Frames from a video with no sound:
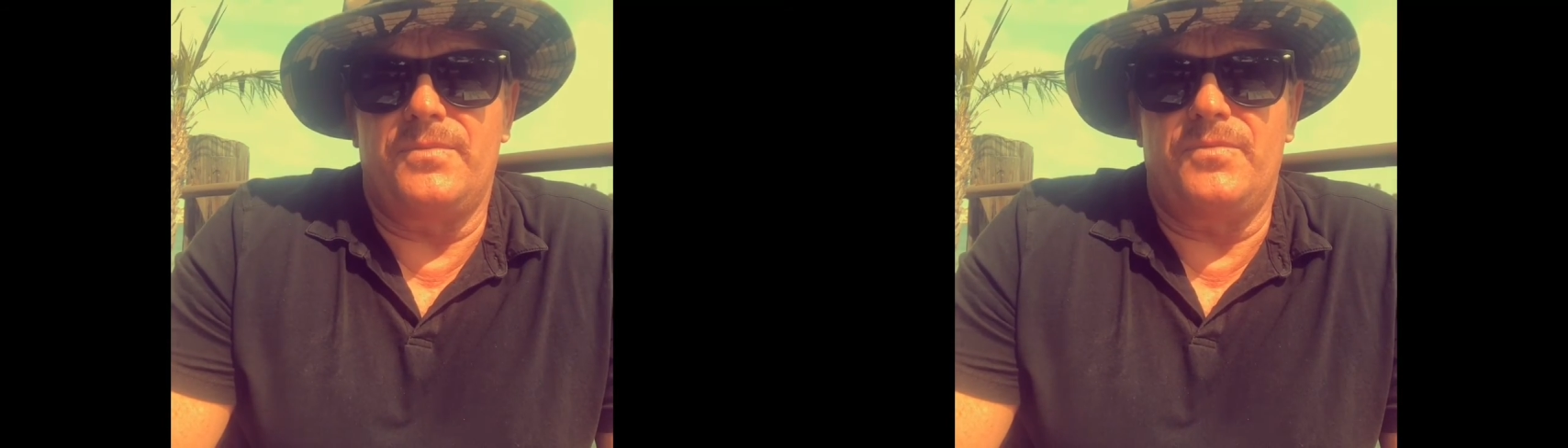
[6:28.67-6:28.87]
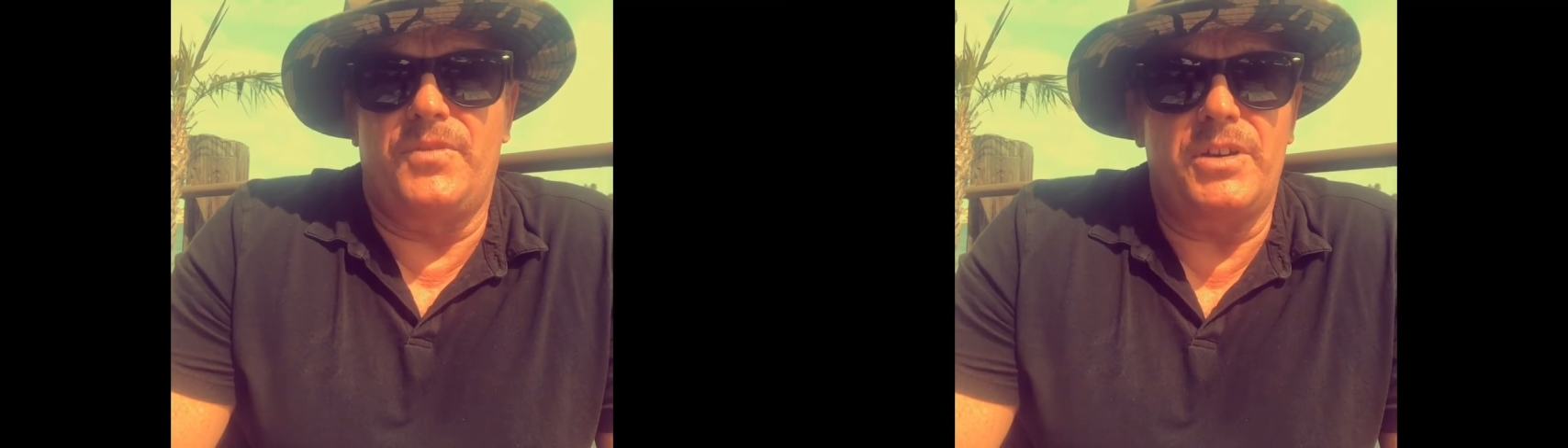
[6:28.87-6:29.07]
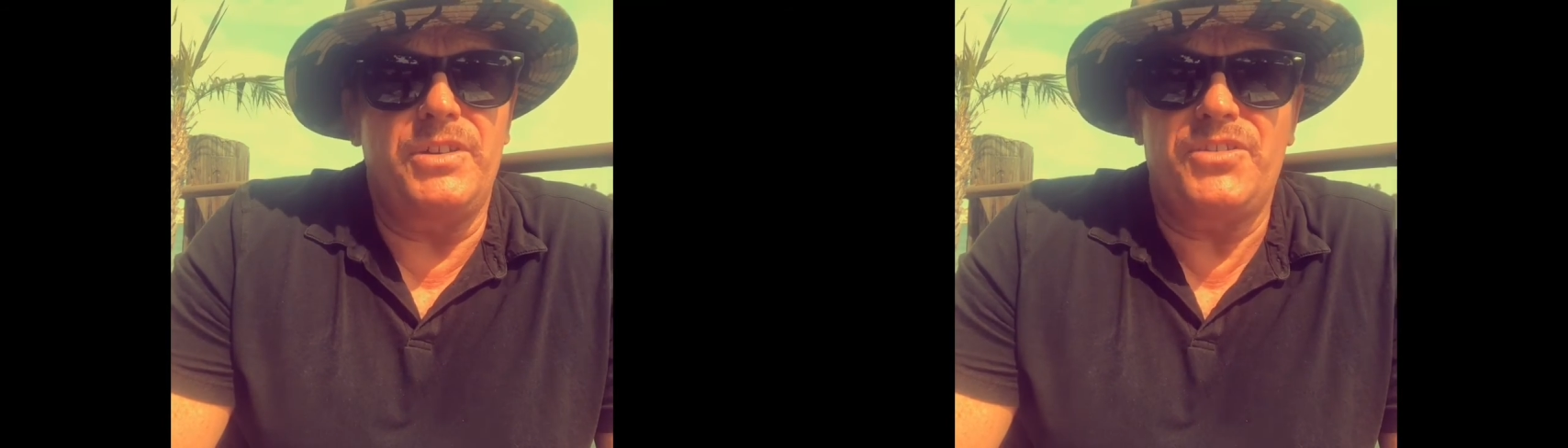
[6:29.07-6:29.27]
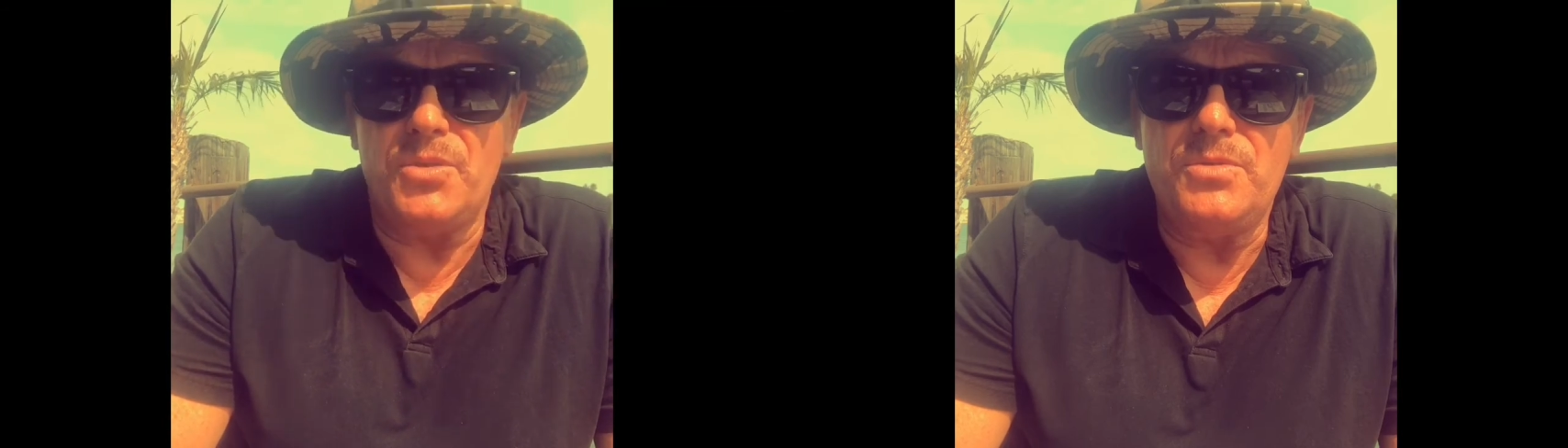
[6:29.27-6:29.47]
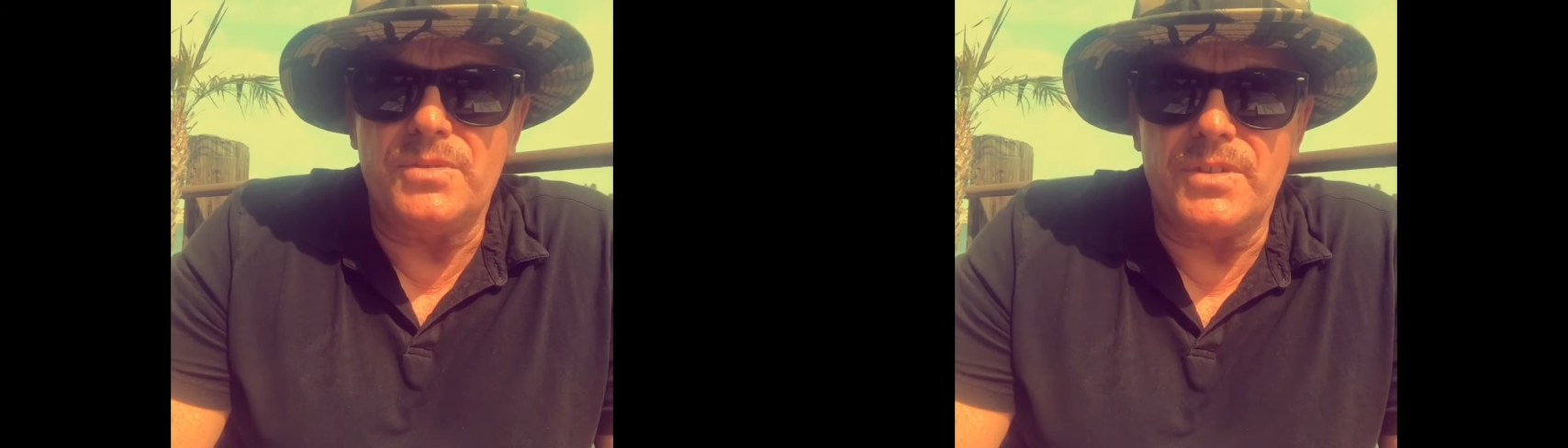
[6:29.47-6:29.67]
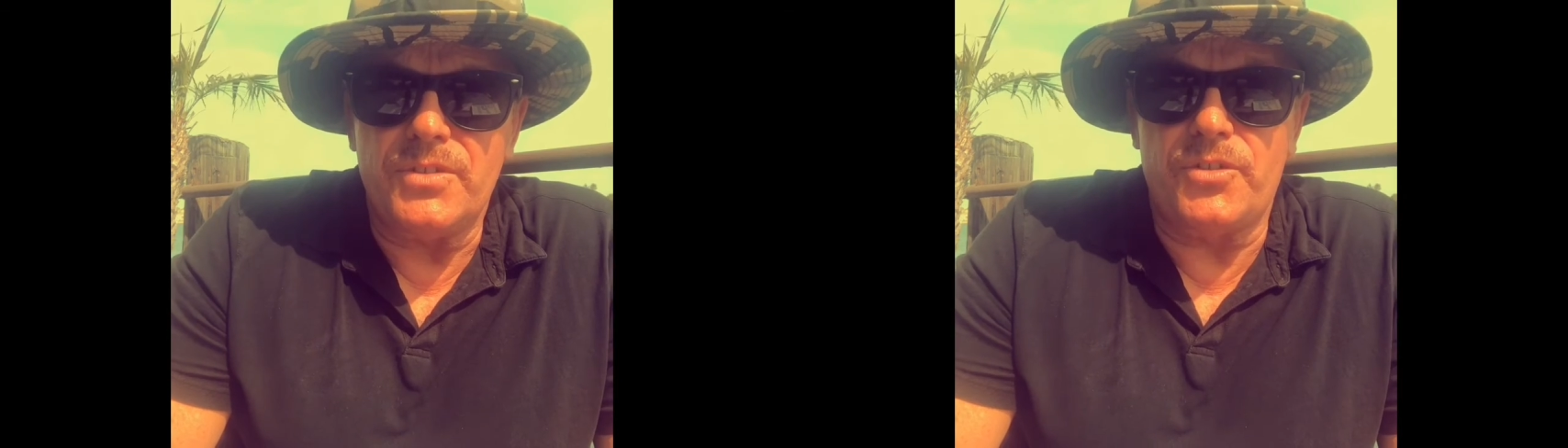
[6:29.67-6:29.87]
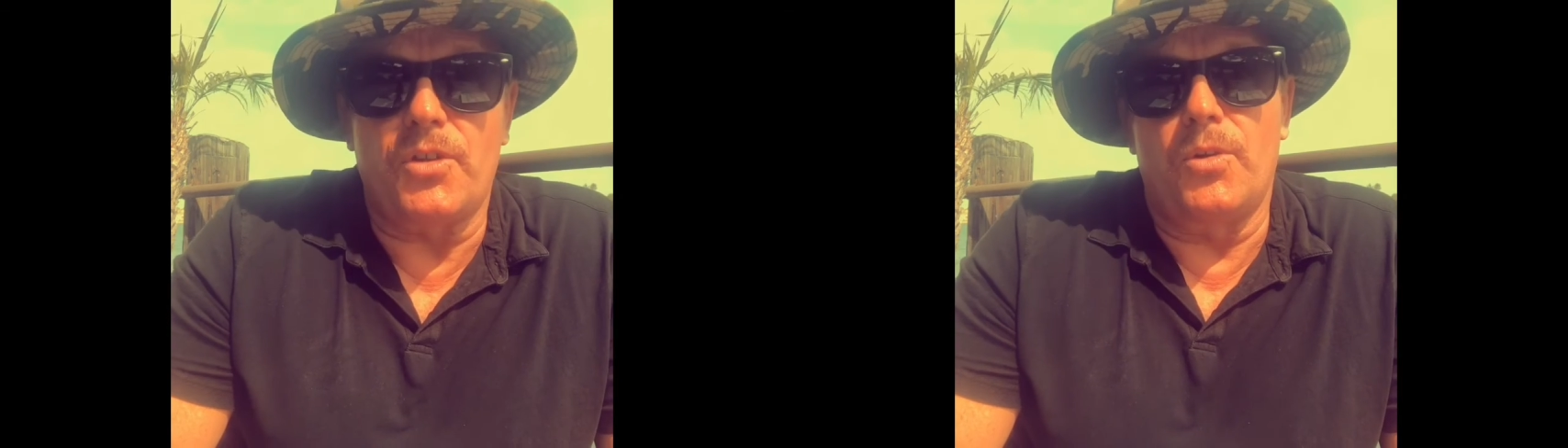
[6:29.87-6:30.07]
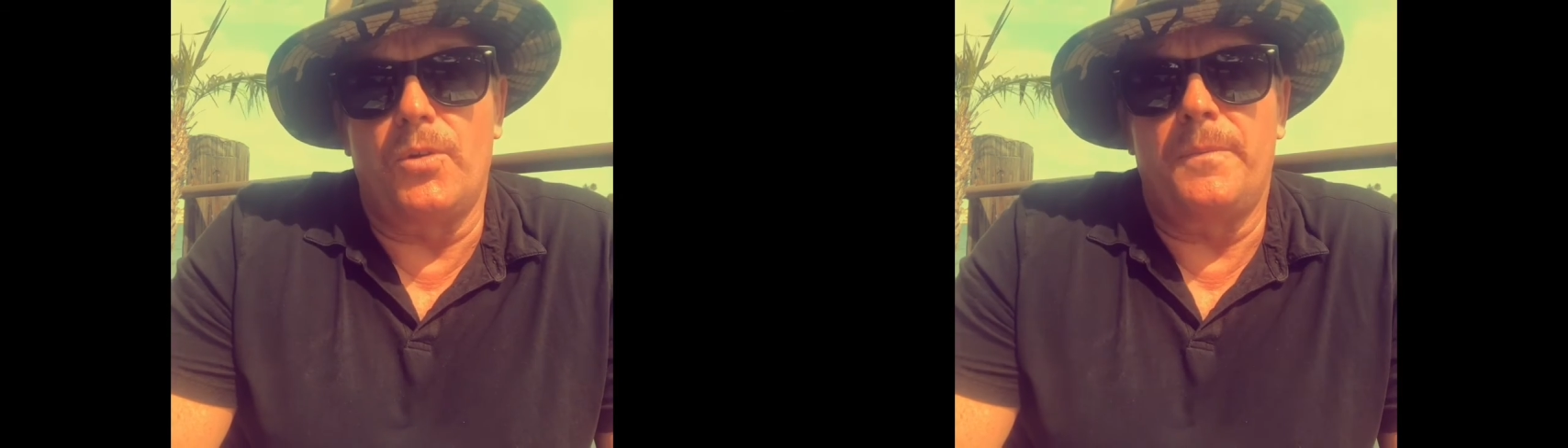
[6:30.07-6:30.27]
very soon.
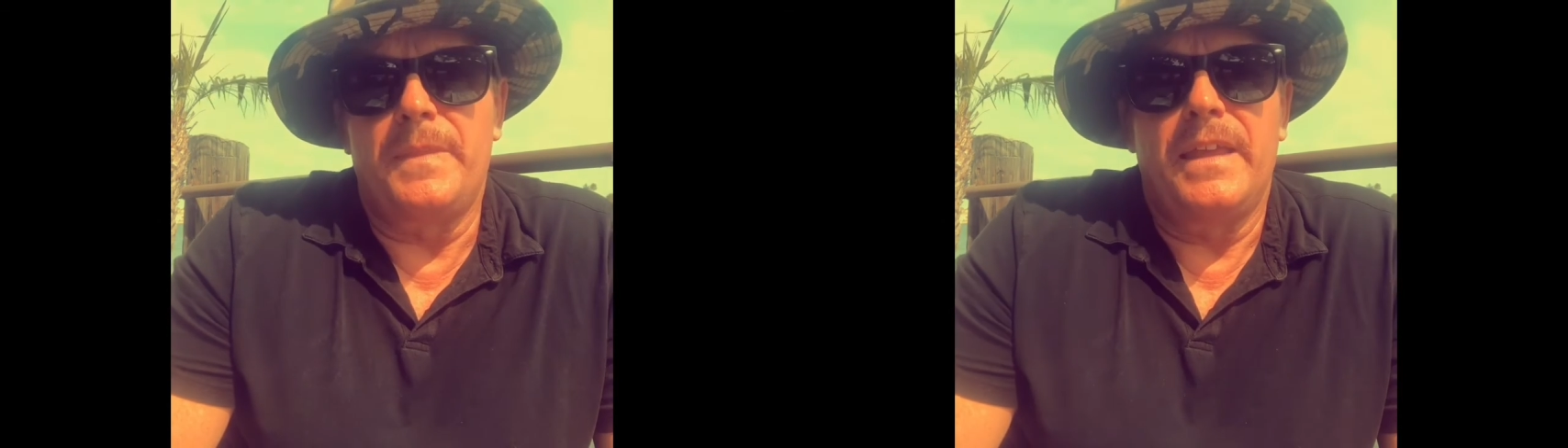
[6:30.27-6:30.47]
So